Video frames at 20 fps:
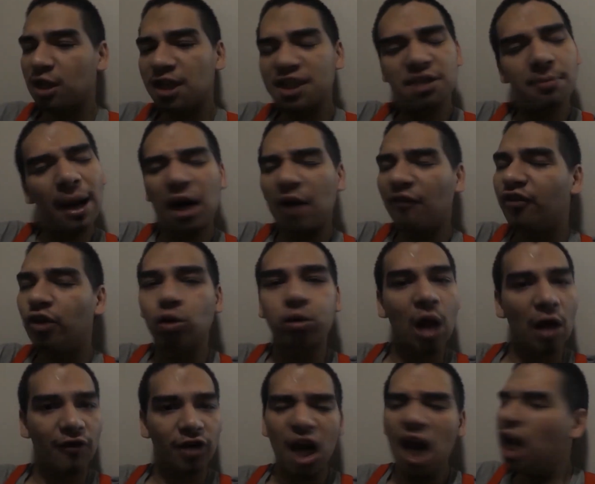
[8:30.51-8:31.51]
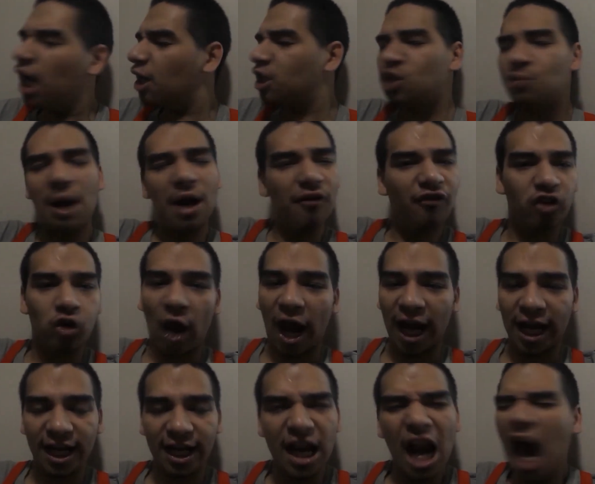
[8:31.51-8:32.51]
it doesn't matter if you love it. It doesn't matter if you
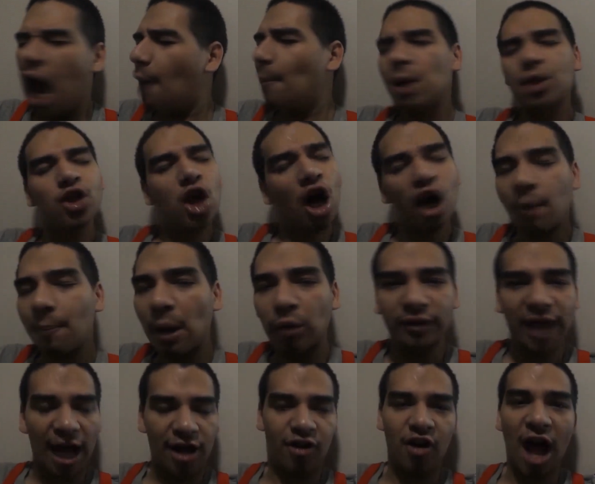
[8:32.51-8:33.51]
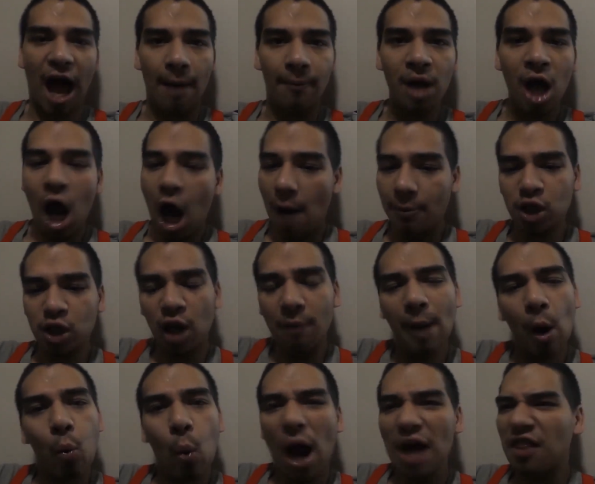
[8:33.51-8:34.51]
hate it. I'm not talking about that crap. I'm talking
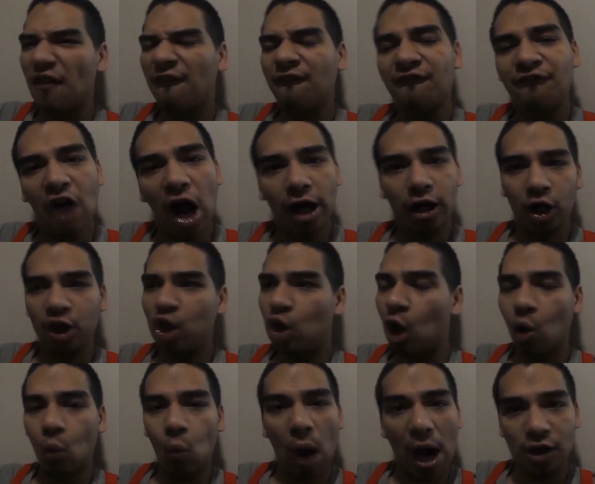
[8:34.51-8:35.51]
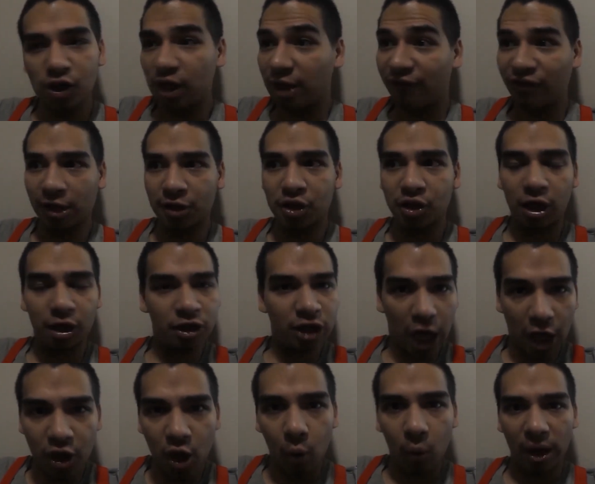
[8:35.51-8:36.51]
about why the fuck are you going to watch it if there's
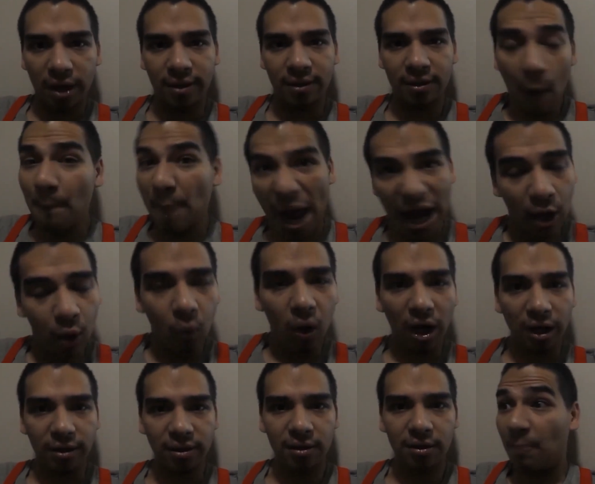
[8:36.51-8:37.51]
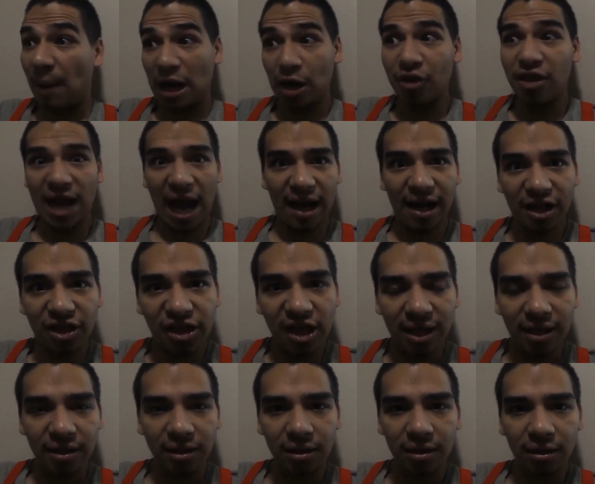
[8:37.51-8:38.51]
another one? A better one. Better than
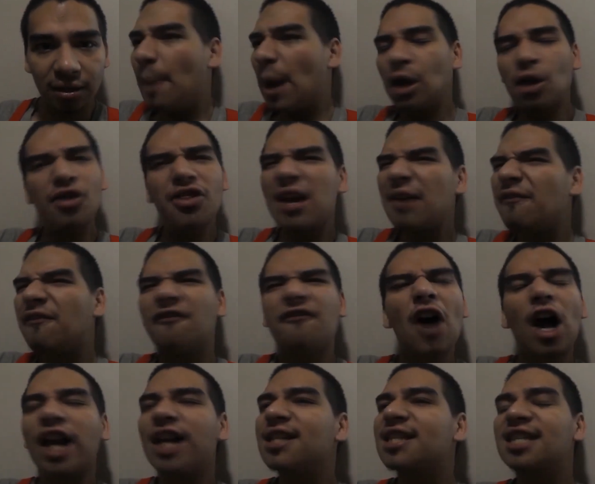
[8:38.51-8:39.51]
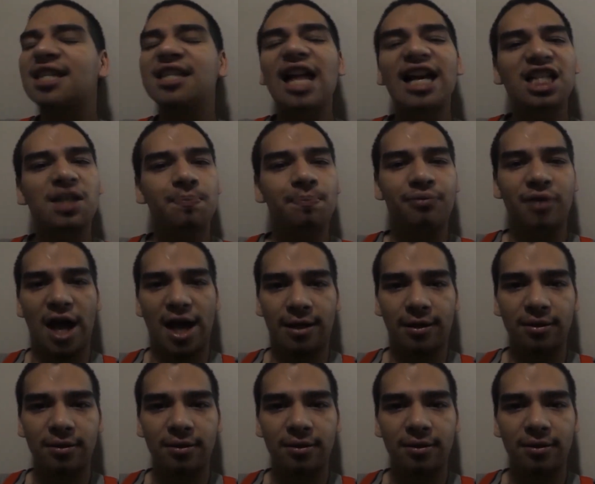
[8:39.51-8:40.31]
anything. Better than fucking sliced bread.